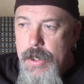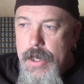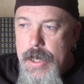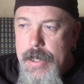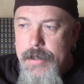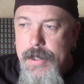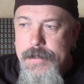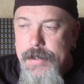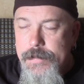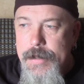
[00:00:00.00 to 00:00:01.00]
He
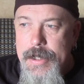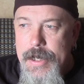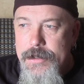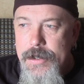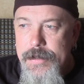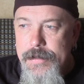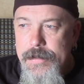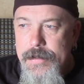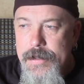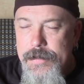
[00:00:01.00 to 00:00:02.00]
lost his re-election.
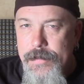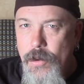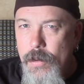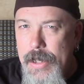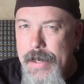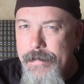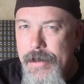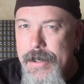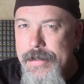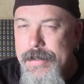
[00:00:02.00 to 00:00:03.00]
There's a whole lot of
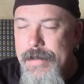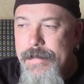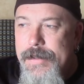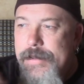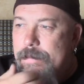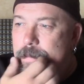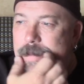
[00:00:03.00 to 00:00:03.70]
various different